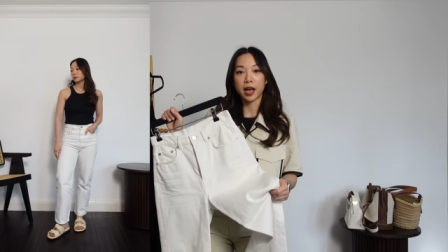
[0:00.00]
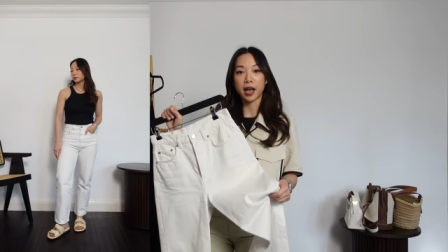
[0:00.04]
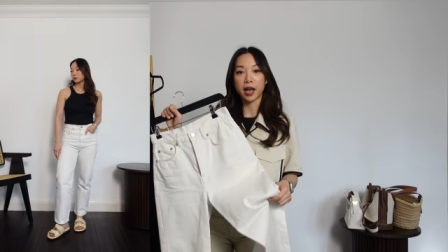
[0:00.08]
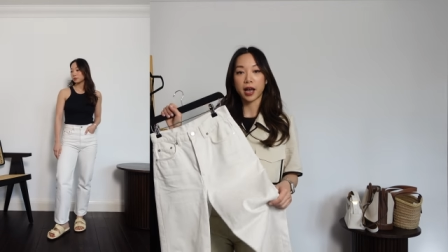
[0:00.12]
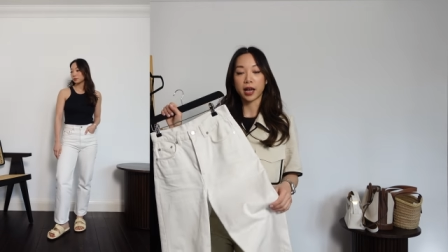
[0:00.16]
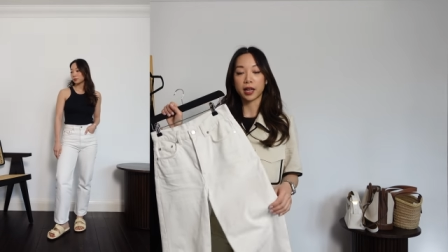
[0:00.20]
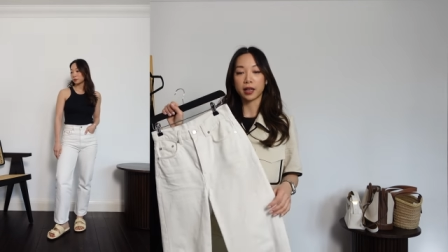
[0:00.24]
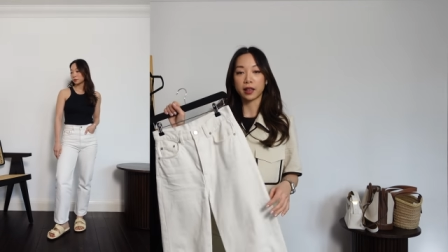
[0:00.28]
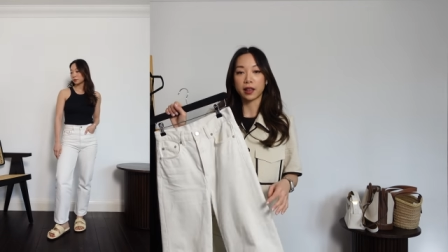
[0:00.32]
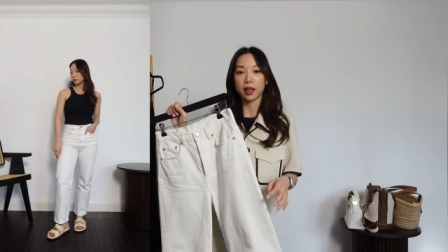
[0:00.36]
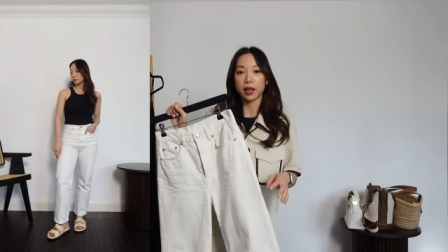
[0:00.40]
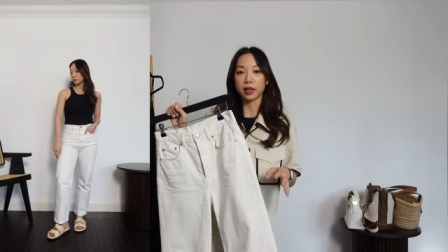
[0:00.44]

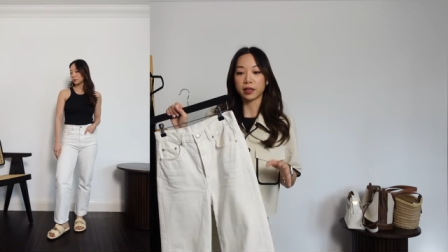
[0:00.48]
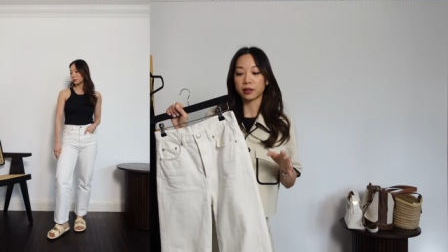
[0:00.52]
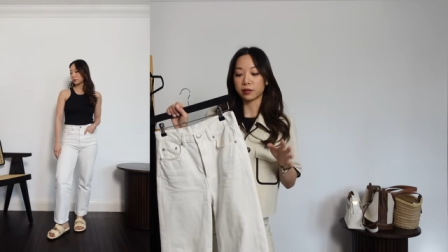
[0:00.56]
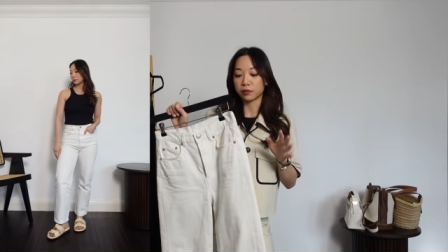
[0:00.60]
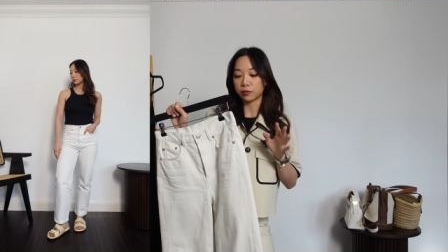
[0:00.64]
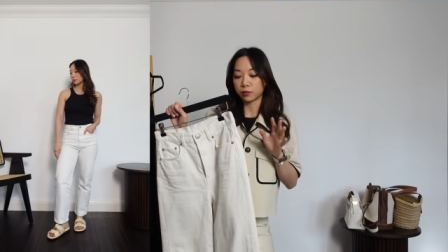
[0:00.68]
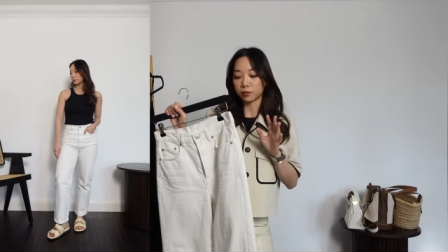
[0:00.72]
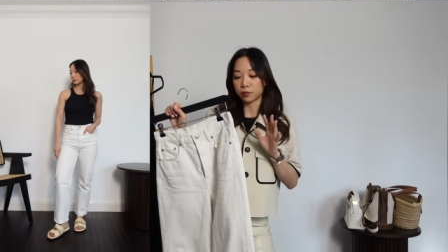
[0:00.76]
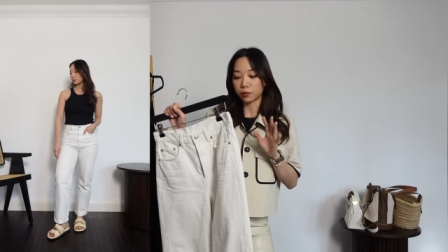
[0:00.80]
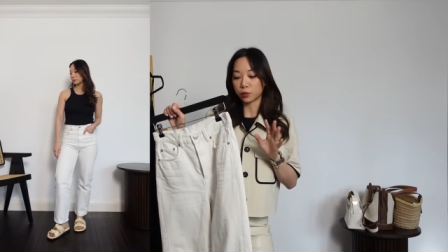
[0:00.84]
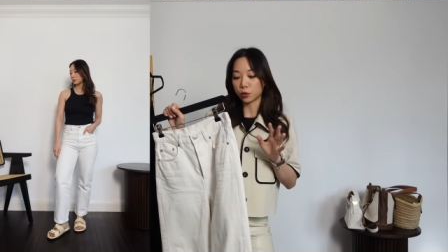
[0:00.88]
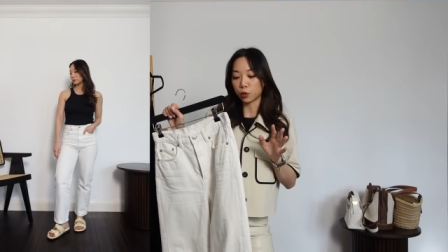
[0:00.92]
and they
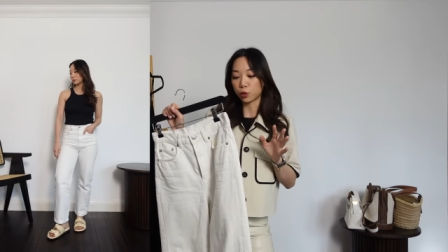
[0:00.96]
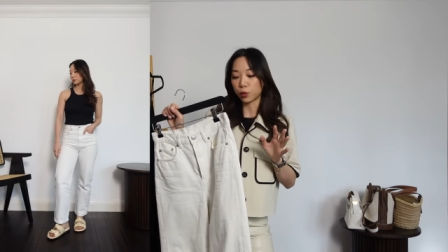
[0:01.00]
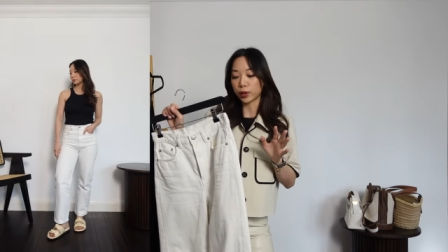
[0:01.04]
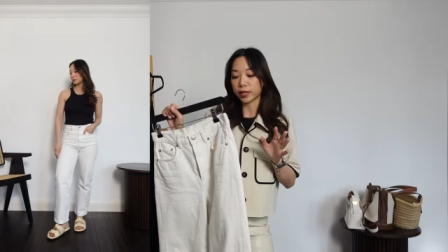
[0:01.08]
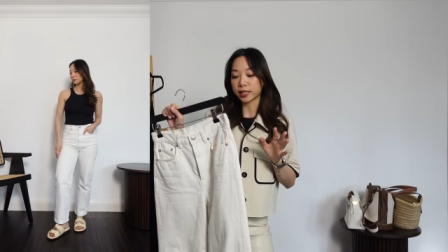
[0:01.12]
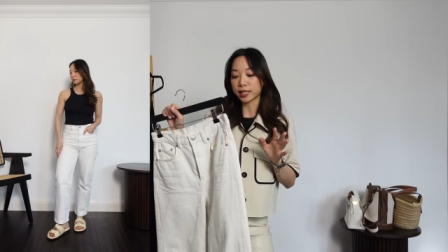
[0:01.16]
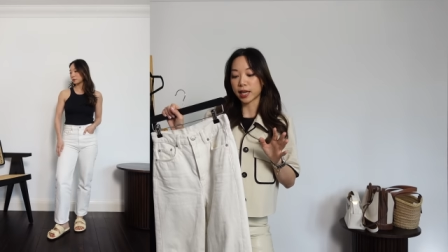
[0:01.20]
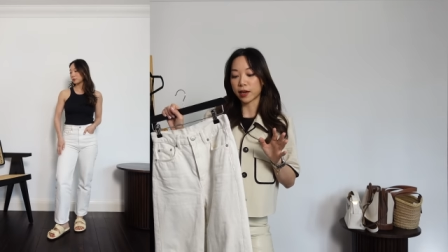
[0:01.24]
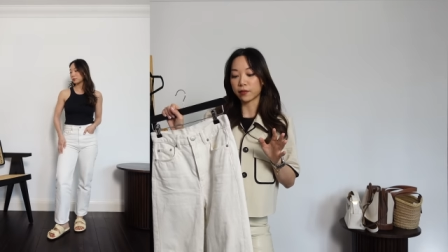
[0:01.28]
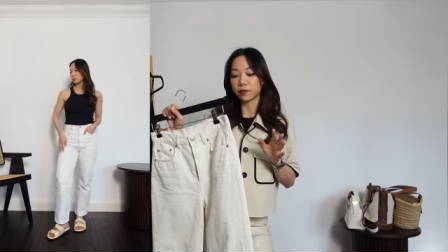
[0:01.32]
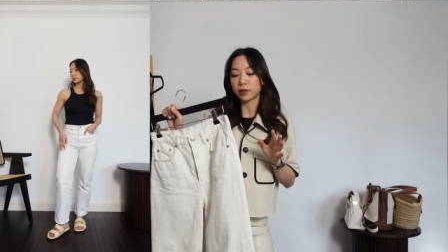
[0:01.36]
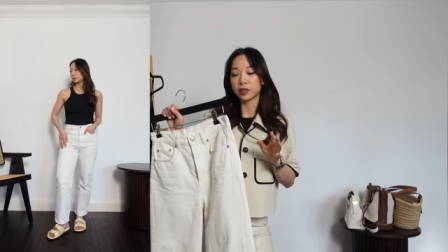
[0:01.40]

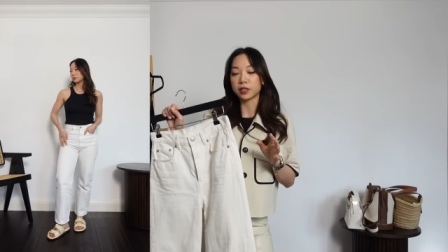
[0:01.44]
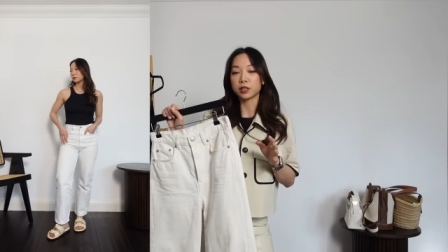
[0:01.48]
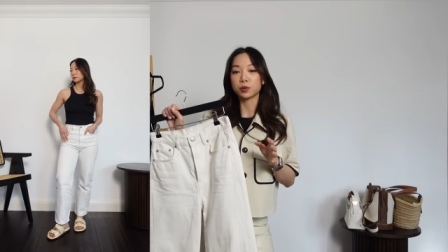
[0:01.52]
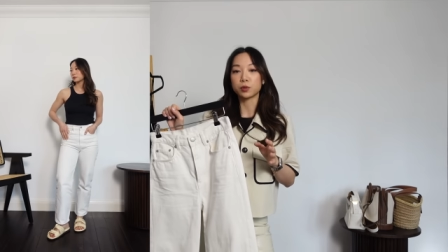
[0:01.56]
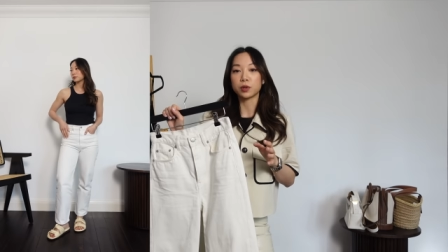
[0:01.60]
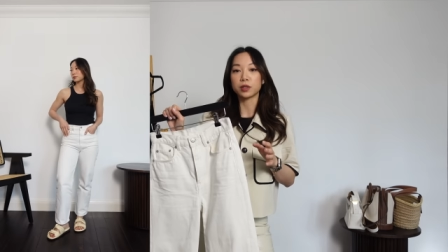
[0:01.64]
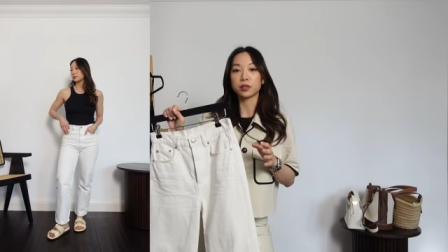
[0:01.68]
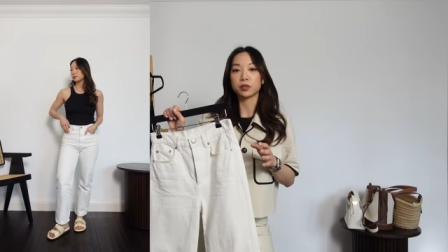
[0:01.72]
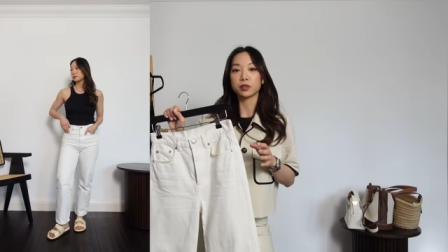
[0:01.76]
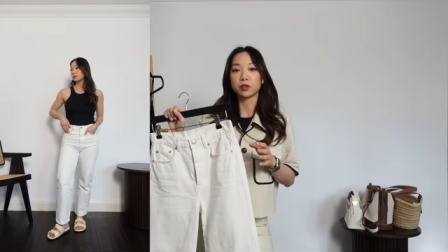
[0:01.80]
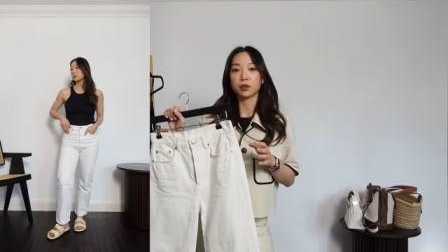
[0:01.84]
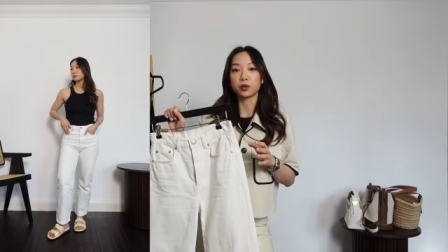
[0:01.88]
always have these
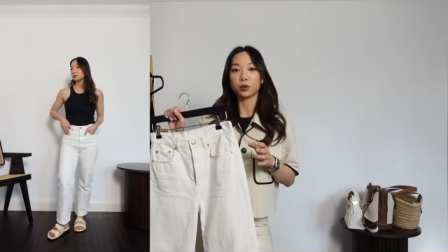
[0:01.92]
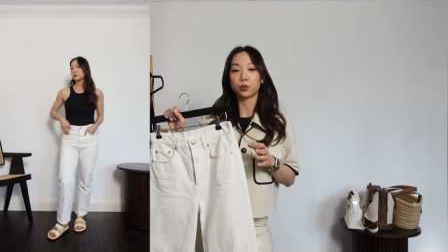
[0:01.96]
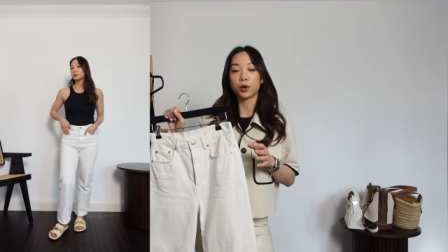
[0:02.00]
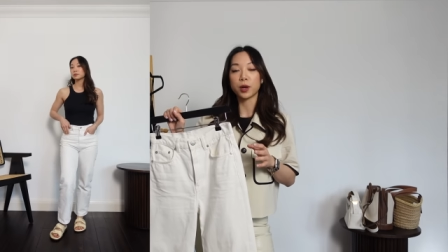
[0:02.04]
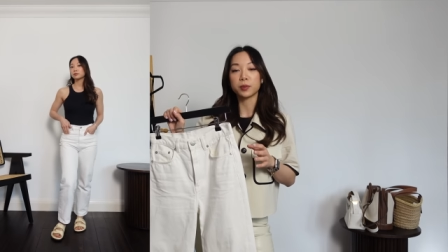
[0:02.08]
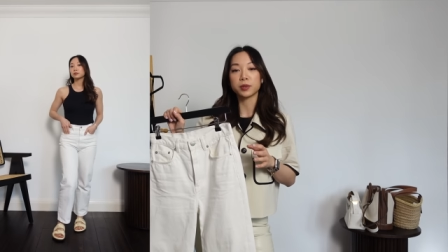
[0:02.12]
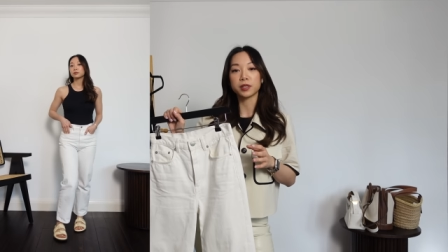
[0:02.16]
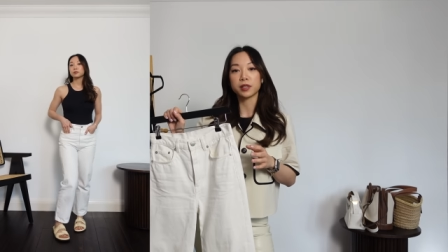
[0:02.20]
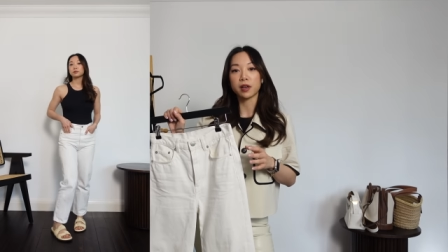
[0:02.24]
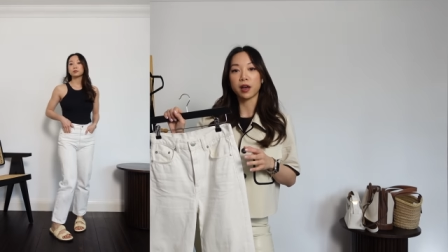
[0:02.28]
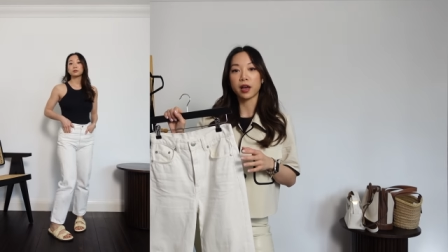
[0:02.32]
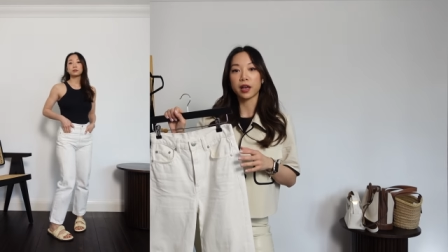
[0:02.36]
ones on the
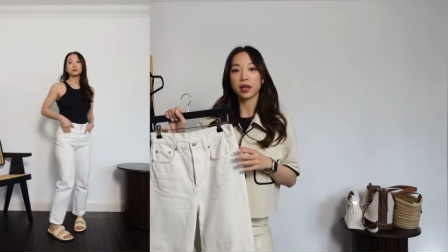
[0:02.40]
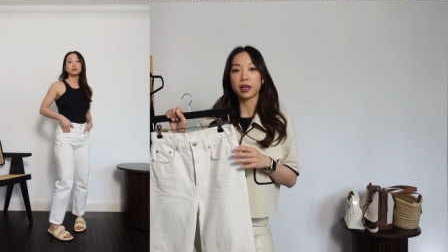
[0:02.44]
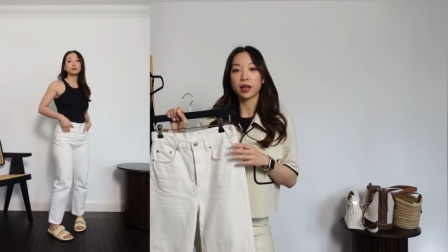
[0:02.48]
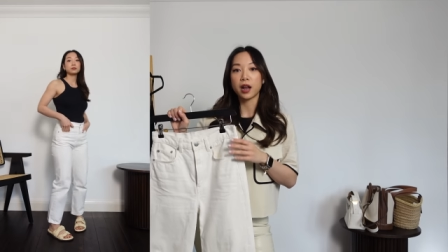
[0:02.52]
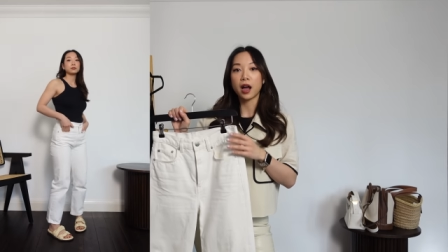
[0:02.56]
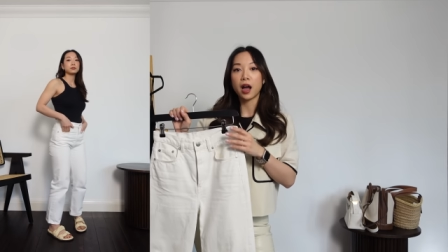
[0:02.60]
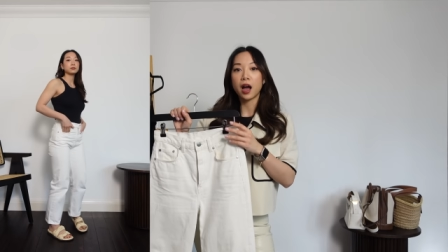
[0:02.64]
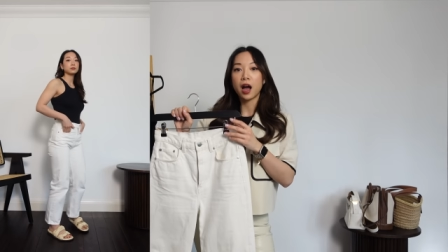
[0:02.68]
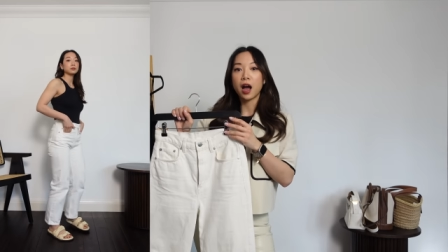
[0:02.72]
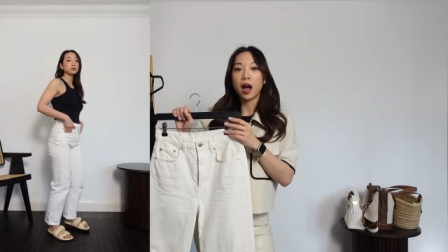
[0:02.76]
website.